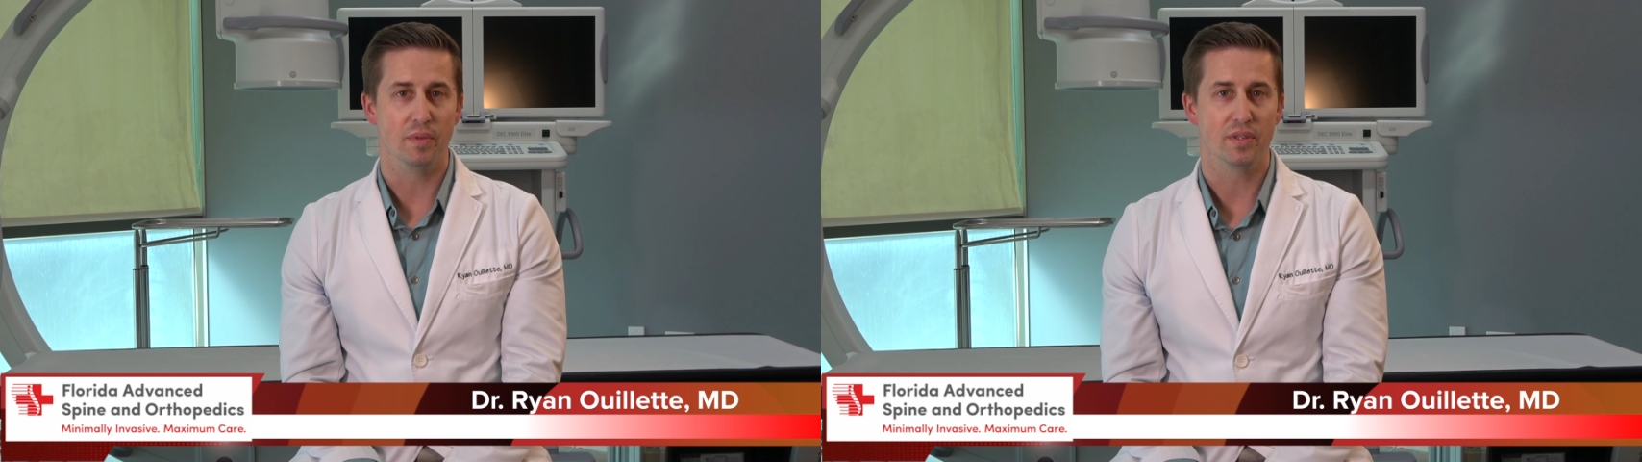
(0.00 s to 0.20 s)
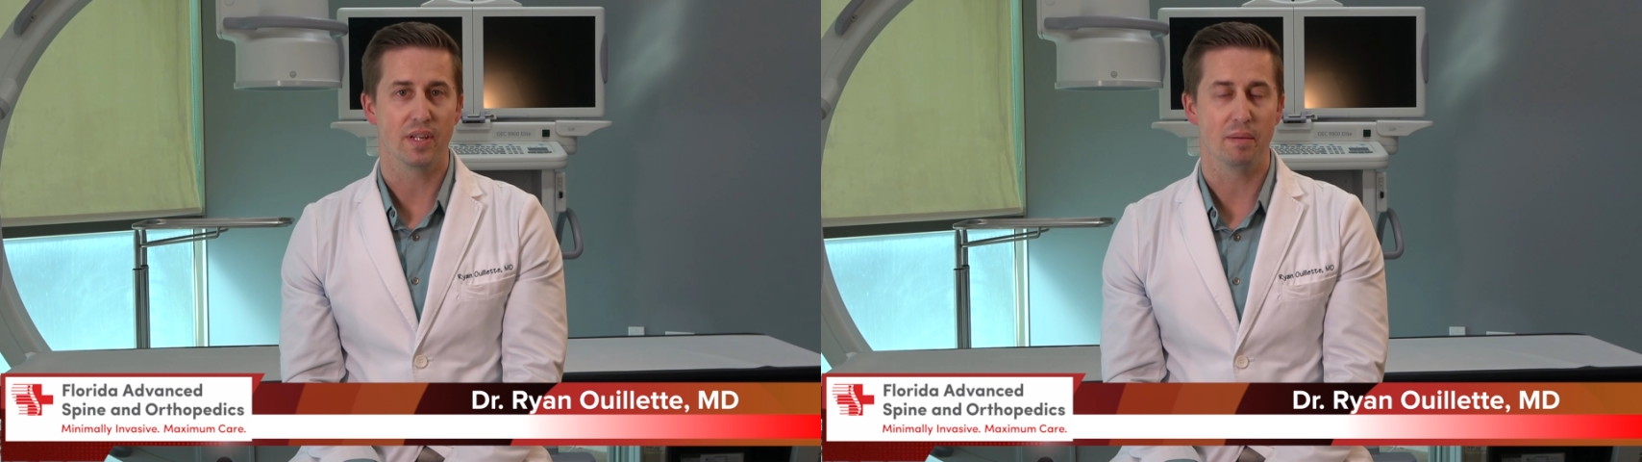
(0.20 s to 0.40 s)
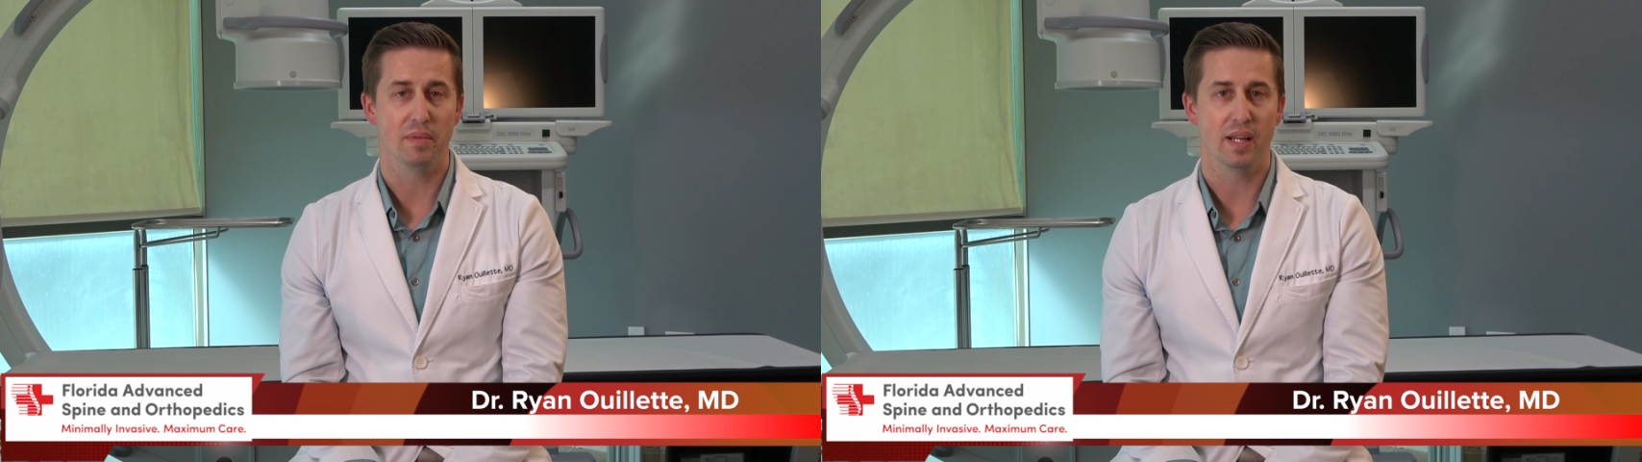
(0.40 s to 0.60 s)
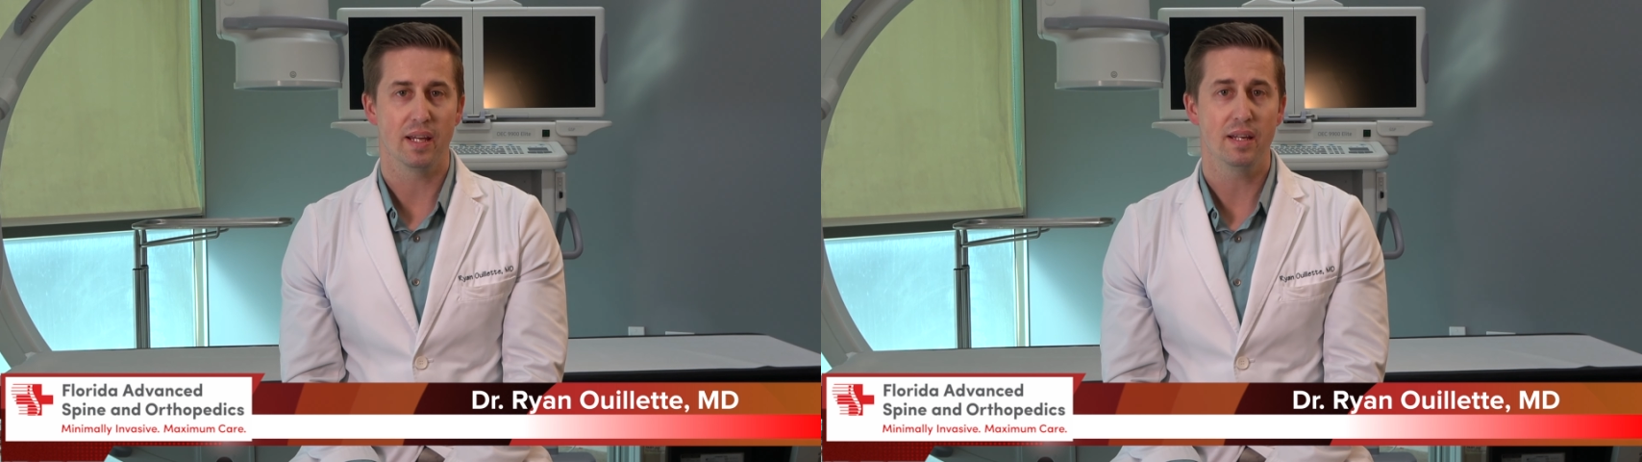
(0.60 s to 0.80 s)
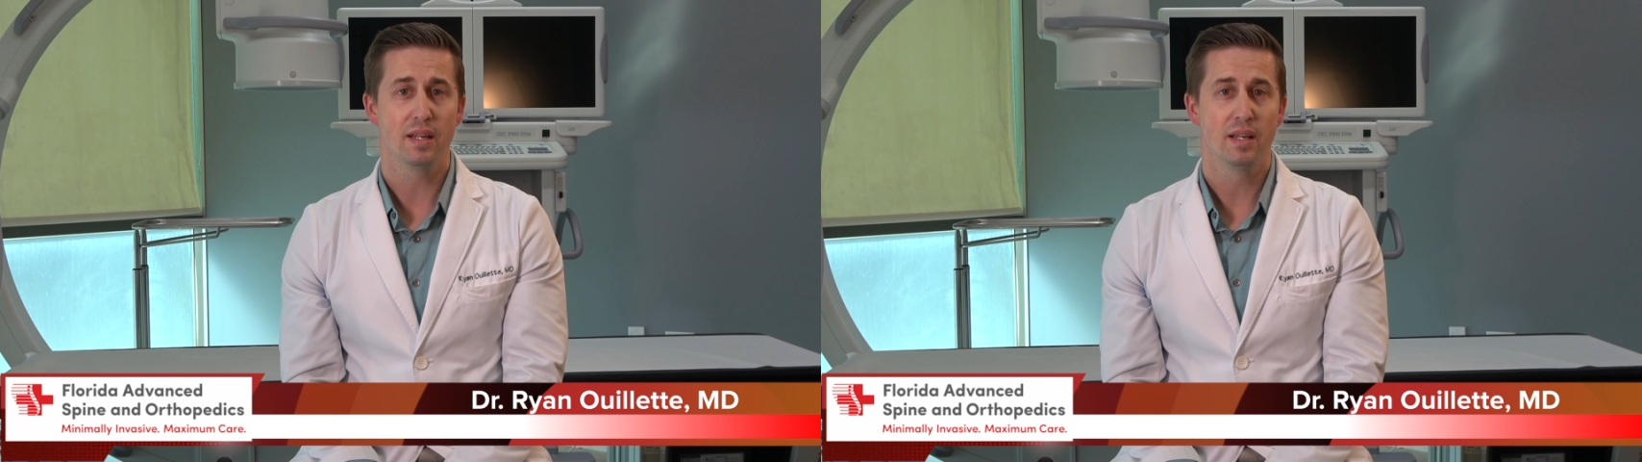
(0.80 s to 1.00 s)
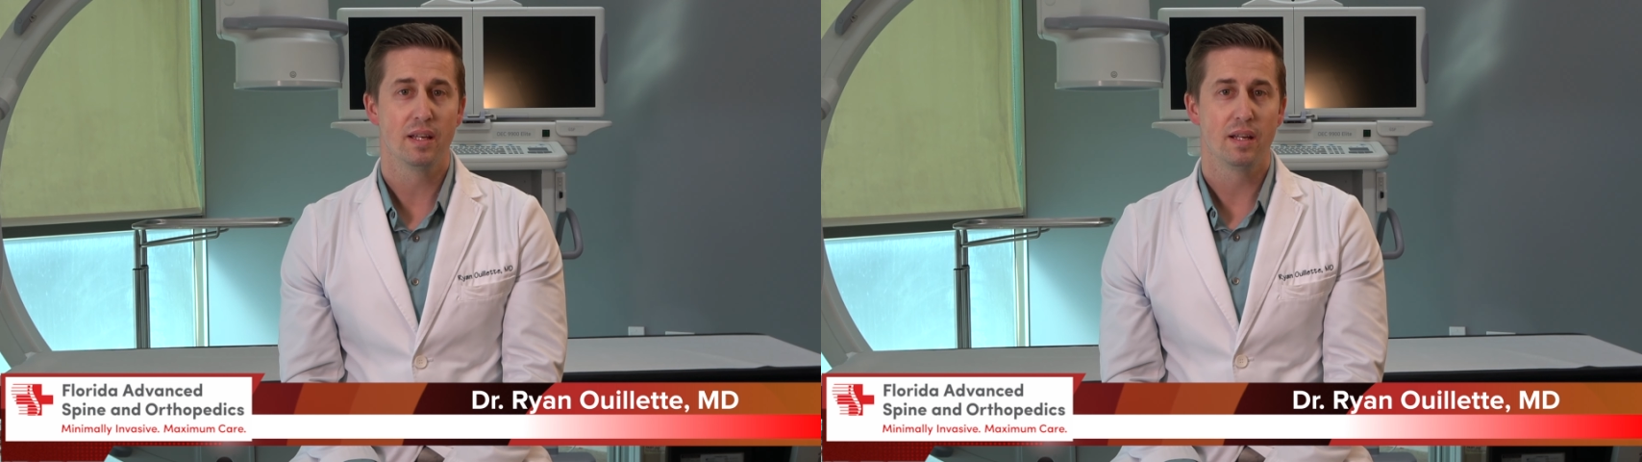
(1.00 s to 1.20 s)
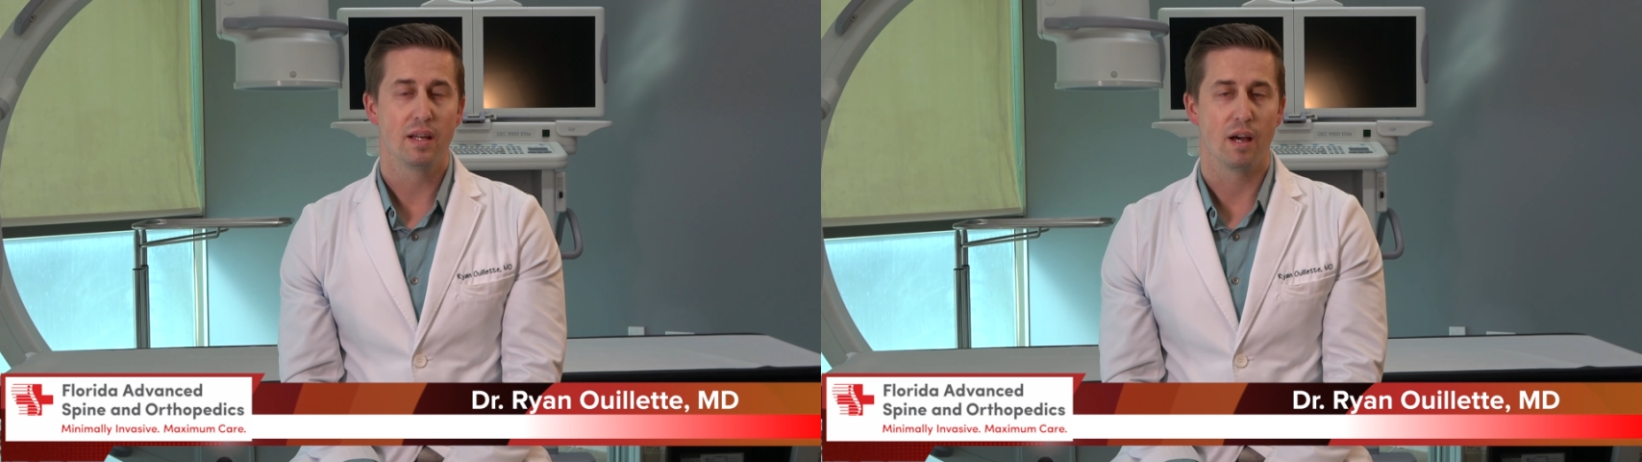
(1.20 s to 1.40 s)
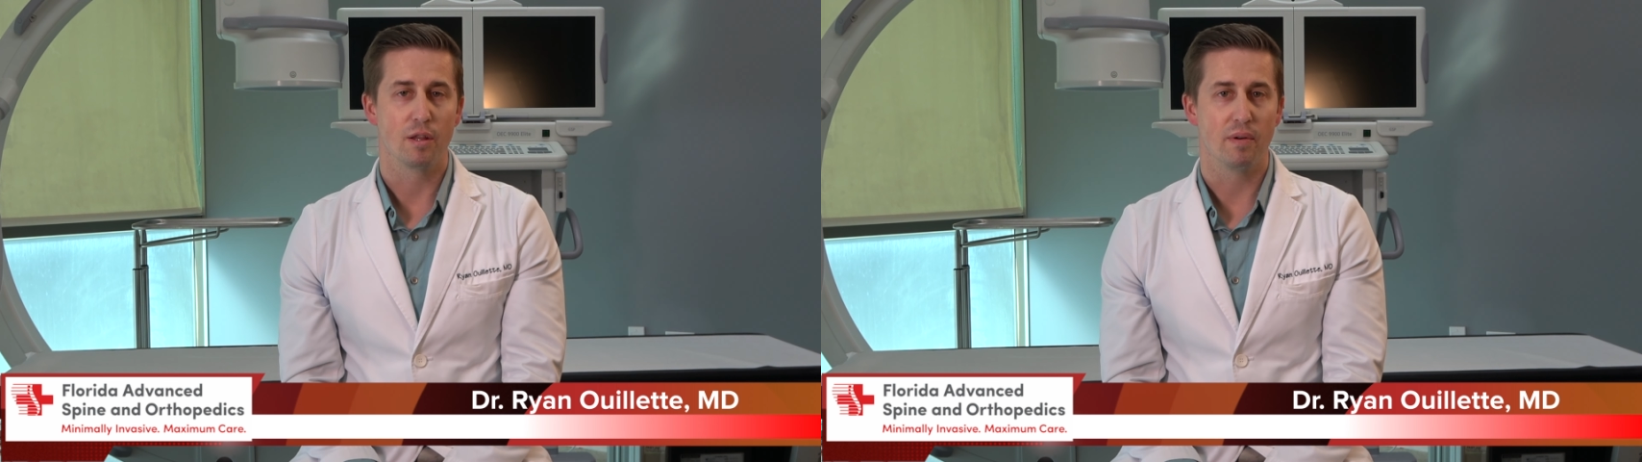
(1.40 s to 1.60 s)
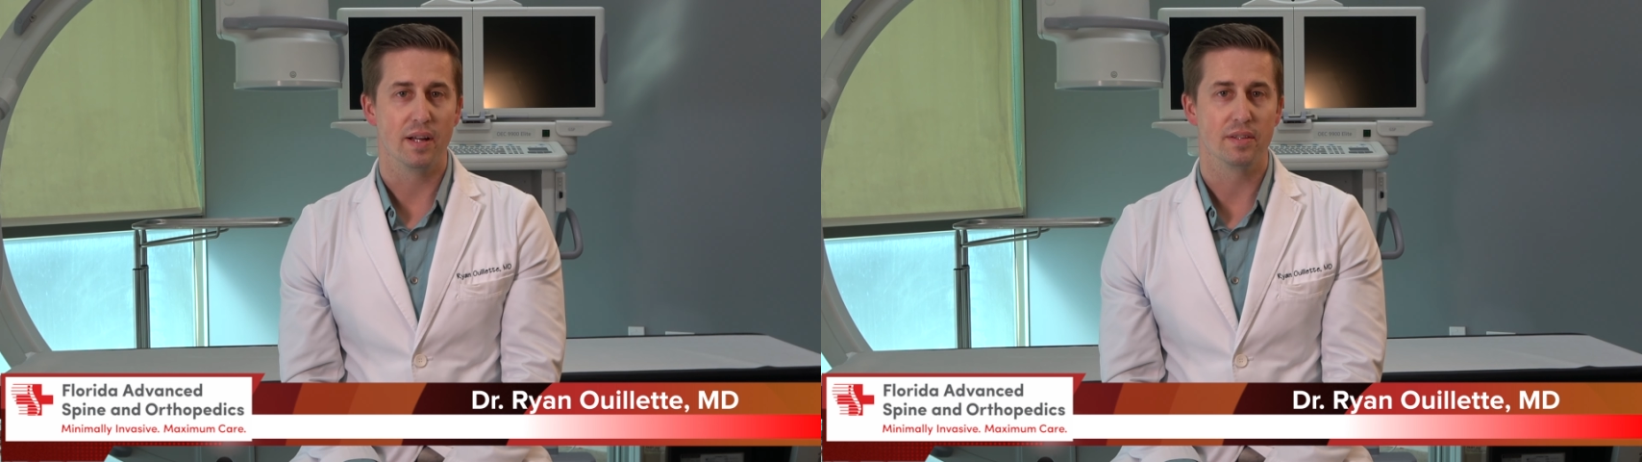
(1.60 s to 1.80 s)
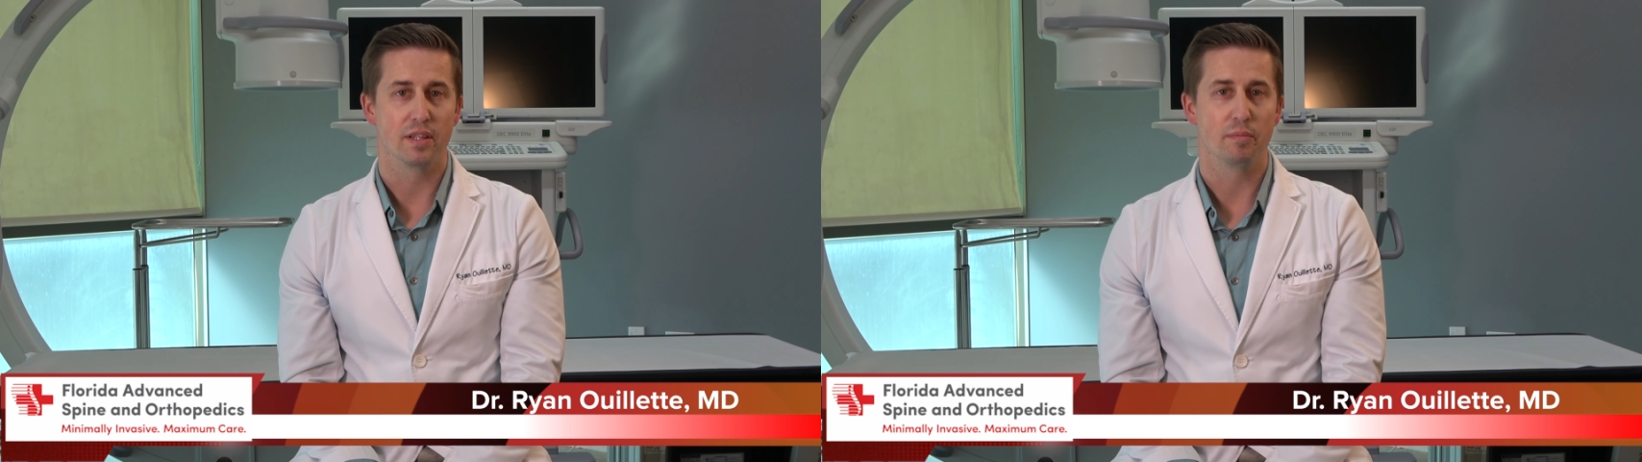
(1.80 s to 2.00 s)
the same day.
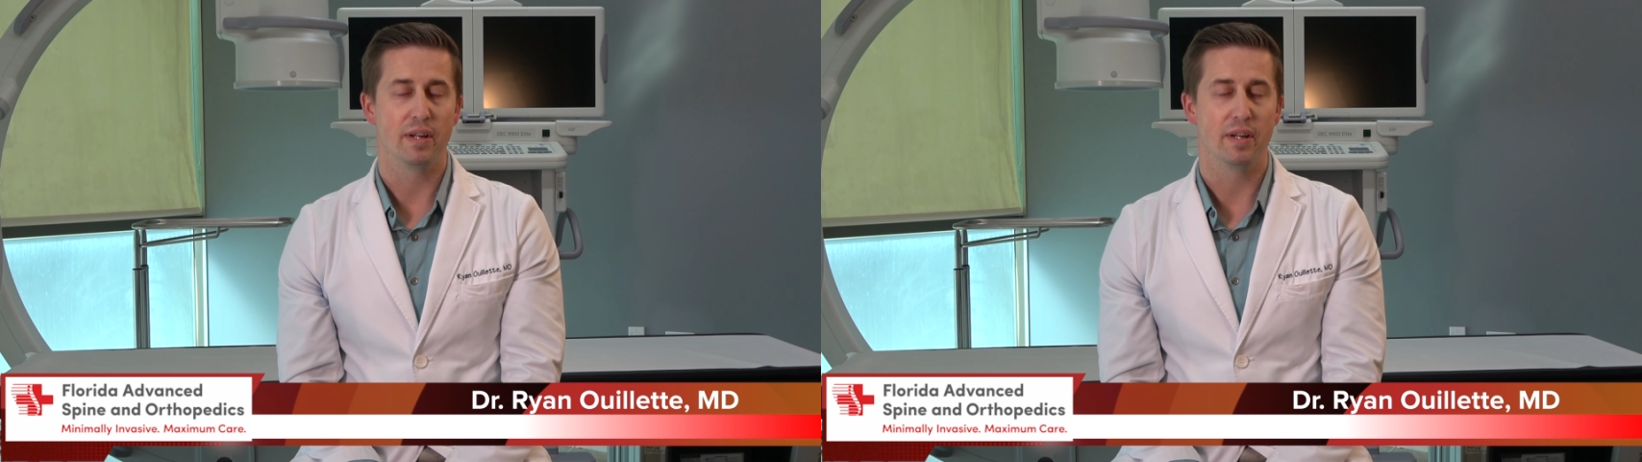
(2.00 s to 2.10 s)
Otherwise, other